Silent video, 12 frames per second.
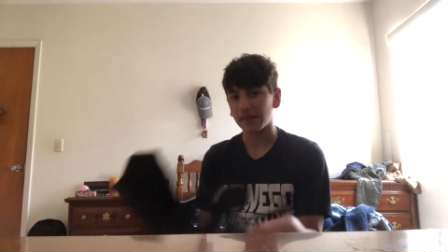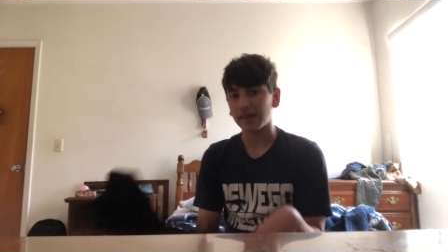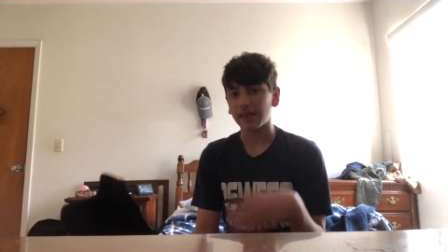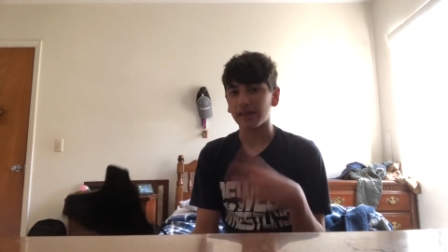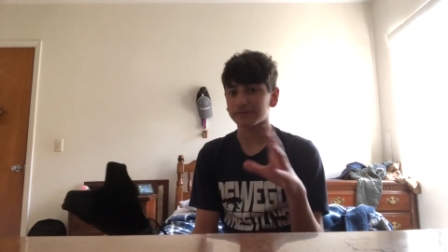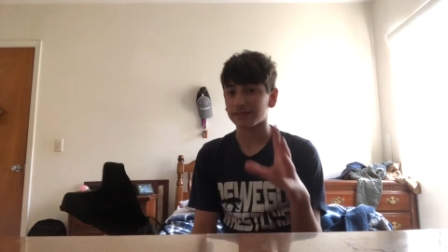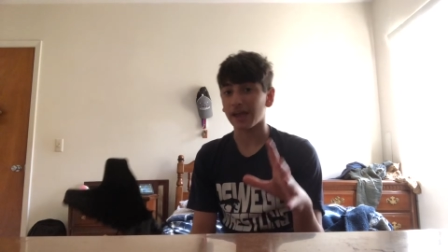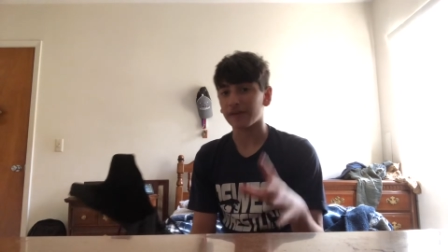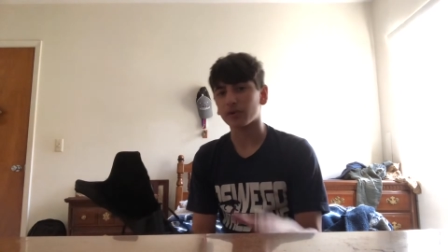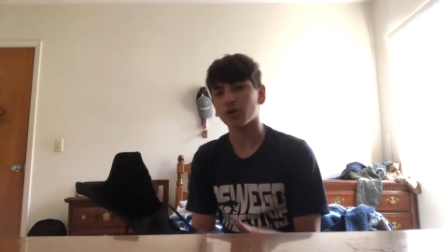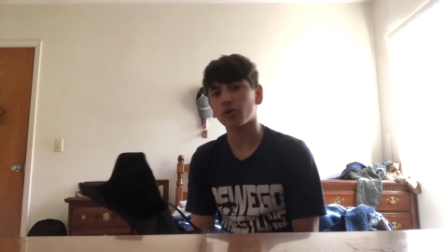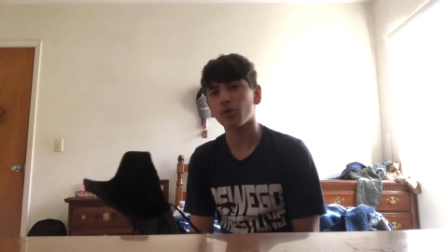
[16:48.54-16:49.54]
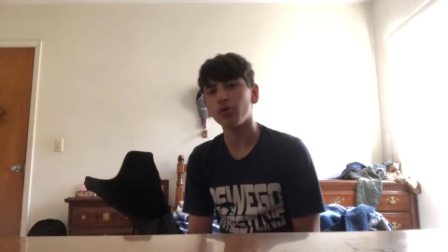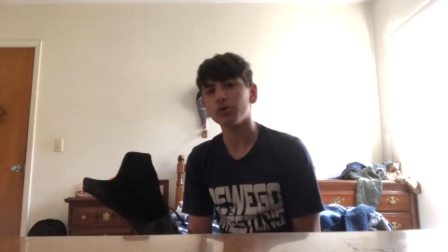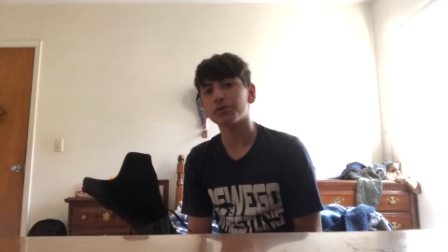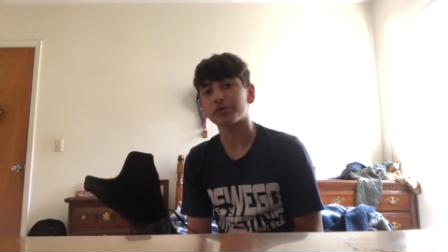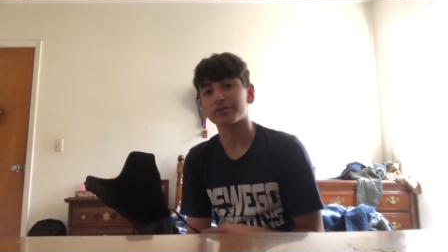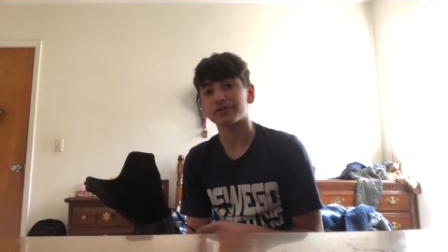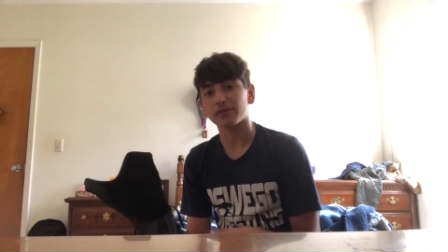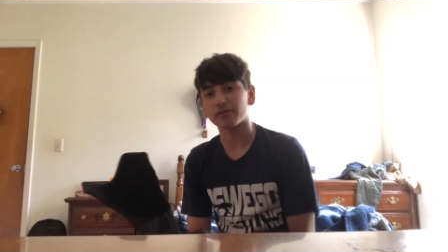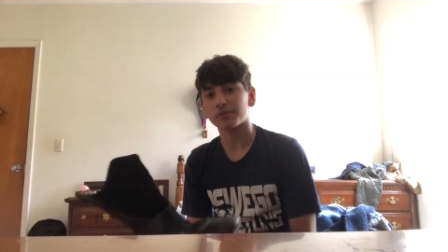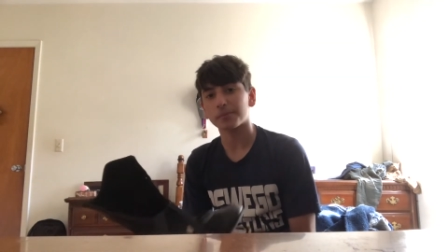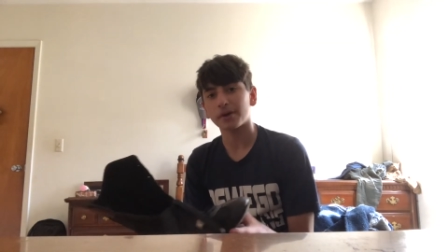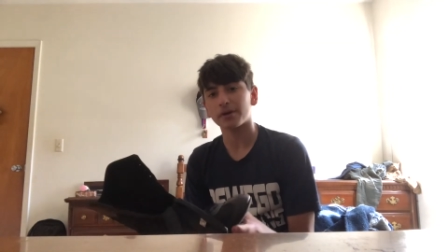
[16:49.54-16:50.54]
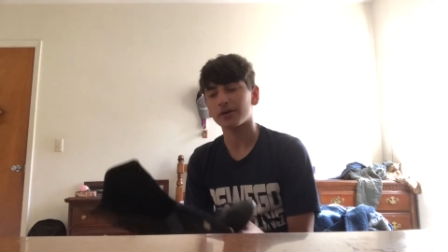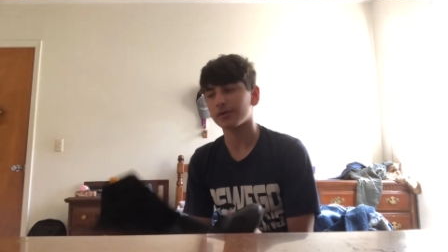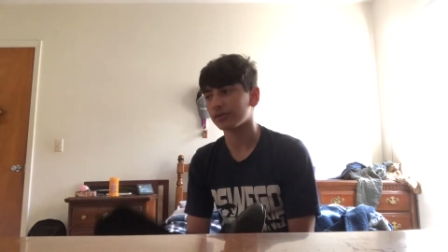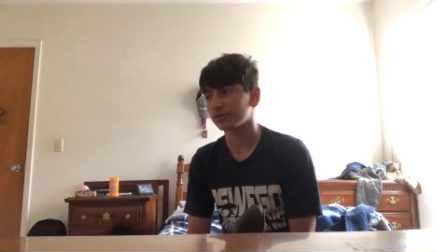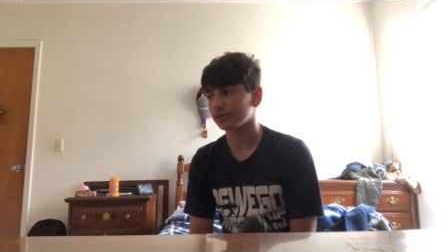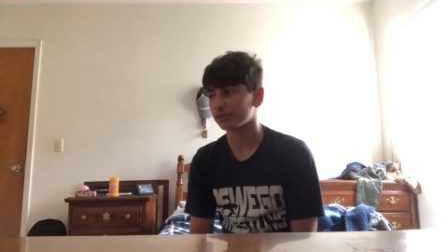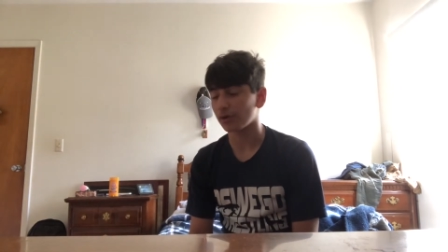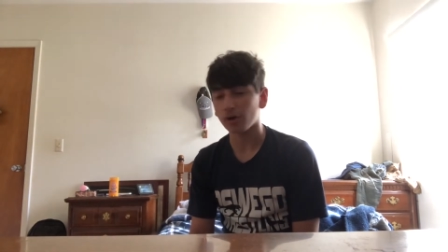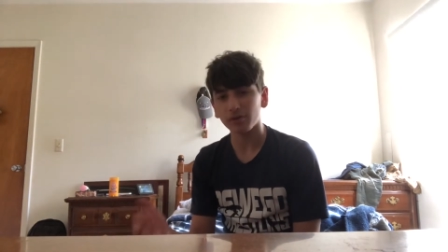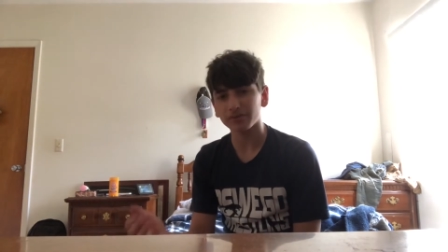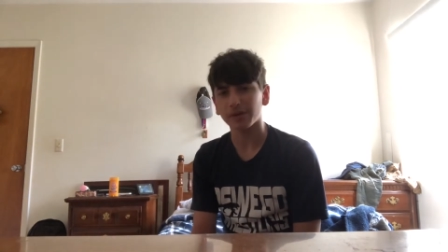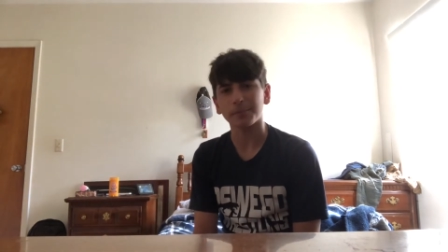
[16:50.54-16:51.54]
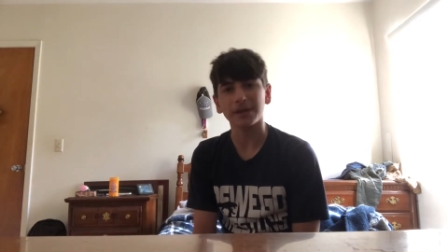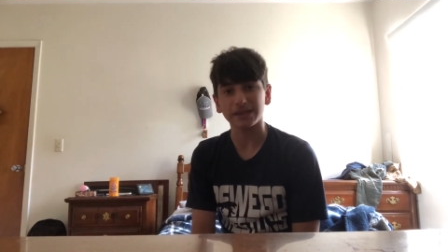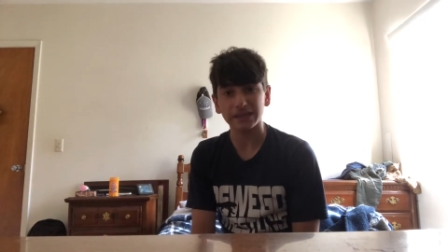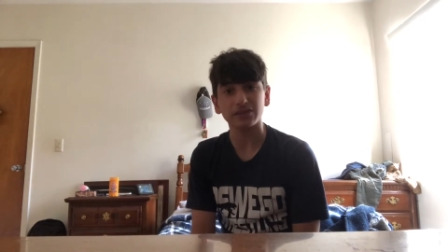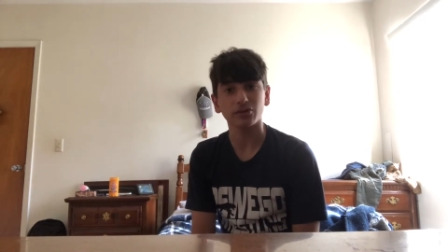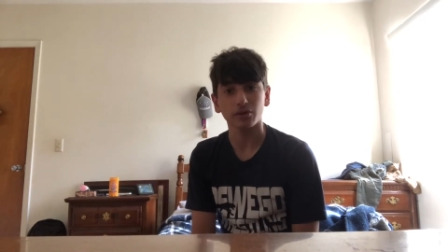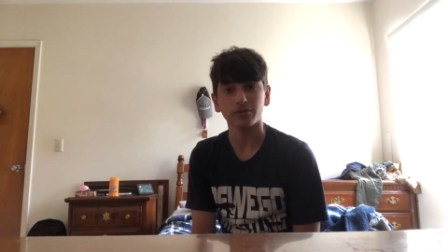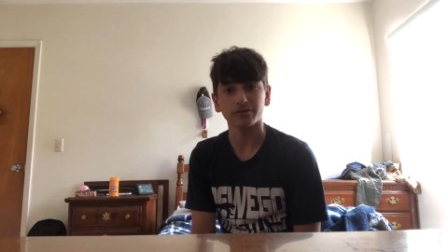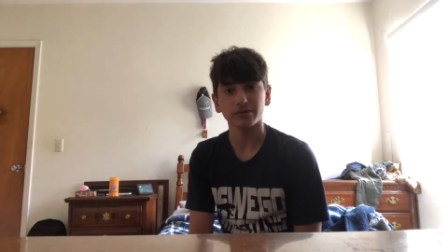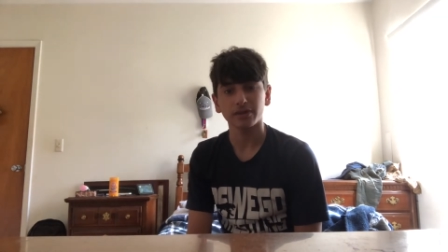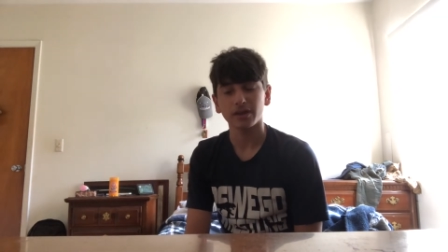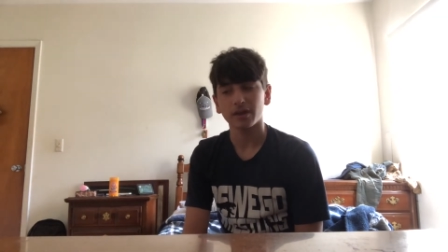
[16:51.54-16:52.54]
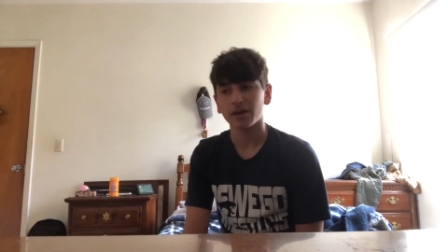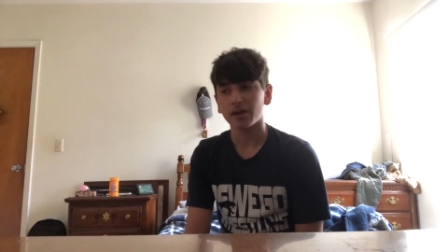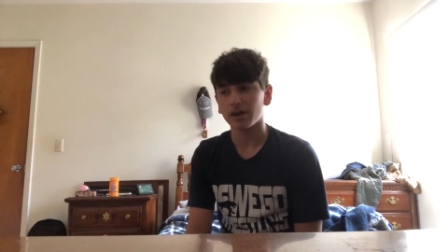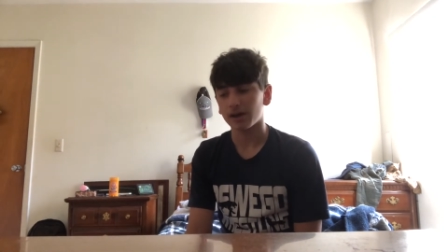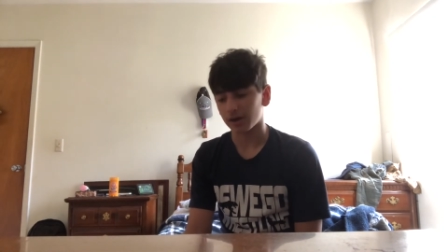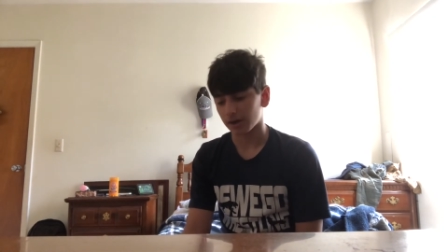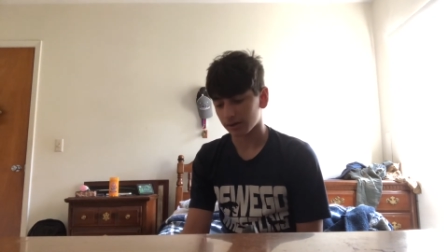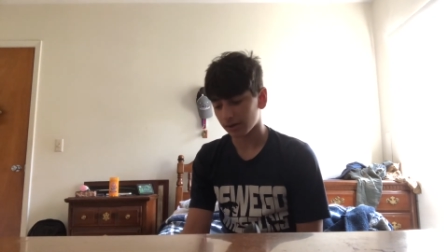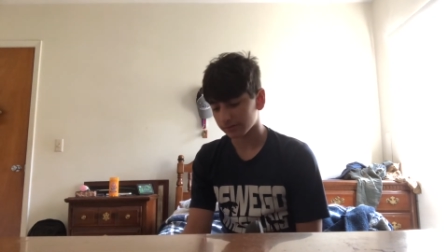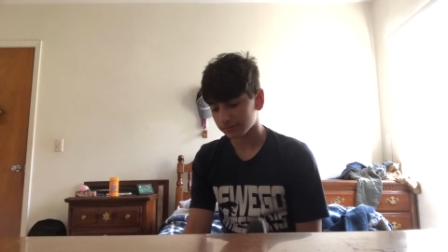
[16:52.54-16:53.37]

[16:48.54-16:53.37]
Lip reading: if they have a gold or a silver pair of those, I might get those. Because